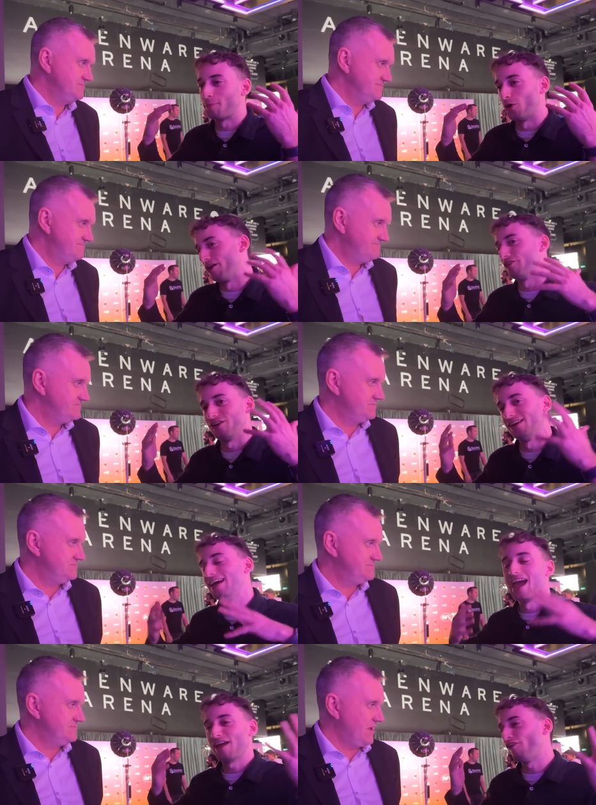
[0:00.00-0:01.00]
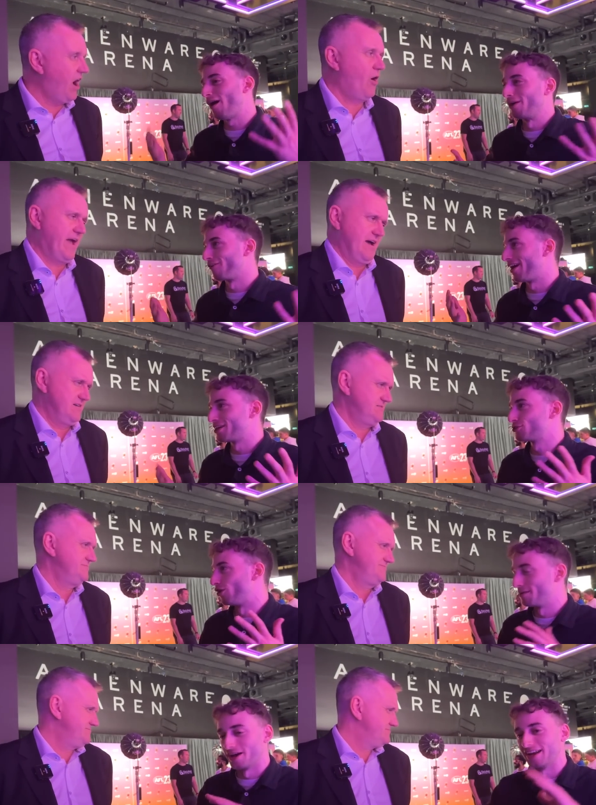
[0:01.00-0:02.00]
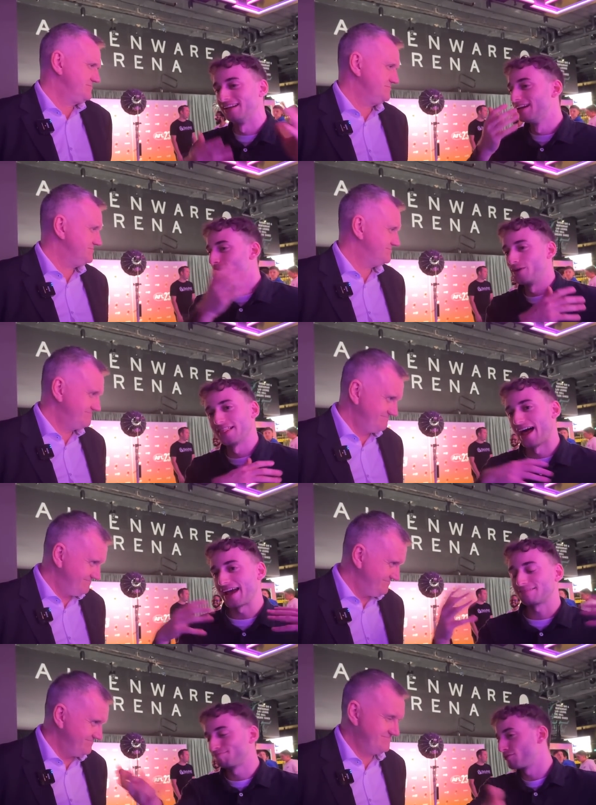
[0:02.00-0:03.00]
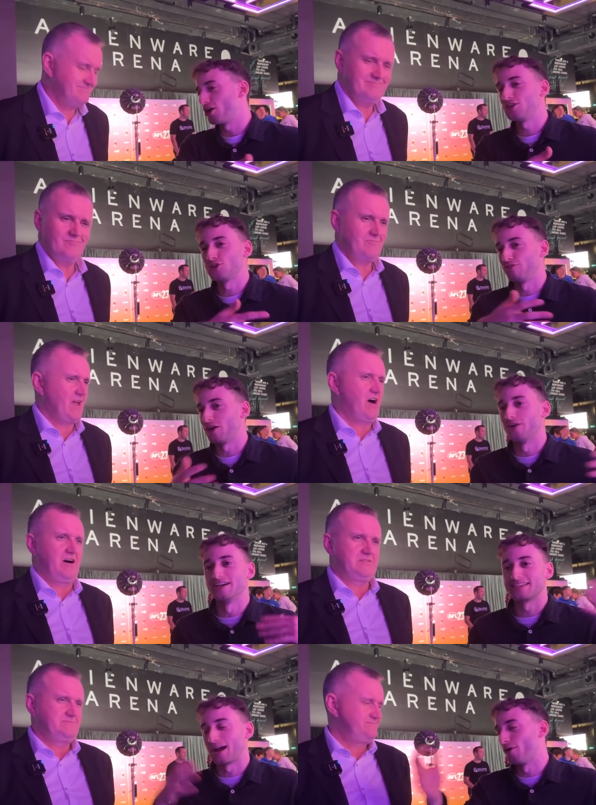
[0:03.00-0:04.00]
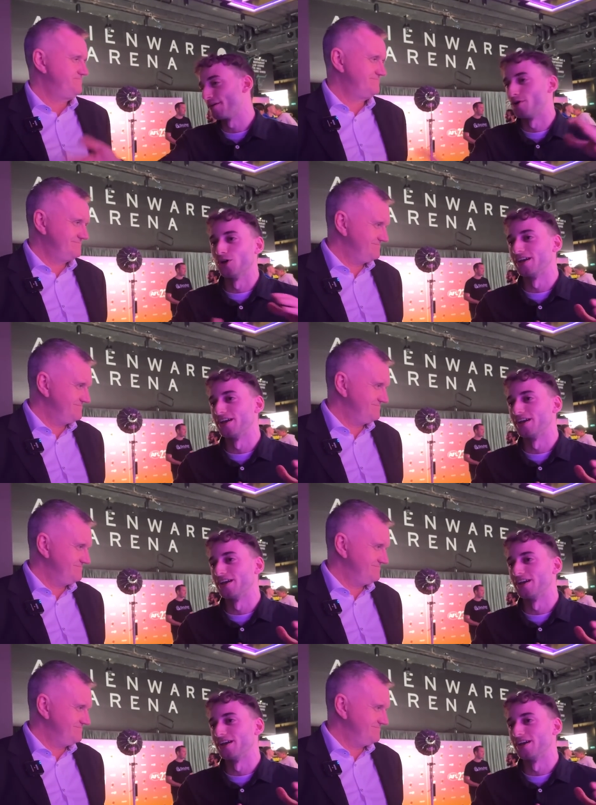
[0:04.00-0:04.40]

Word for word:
Speaker 1: point of view, if I oh, want to yeah. run a tournament with like 32 viewers oh. and I want them all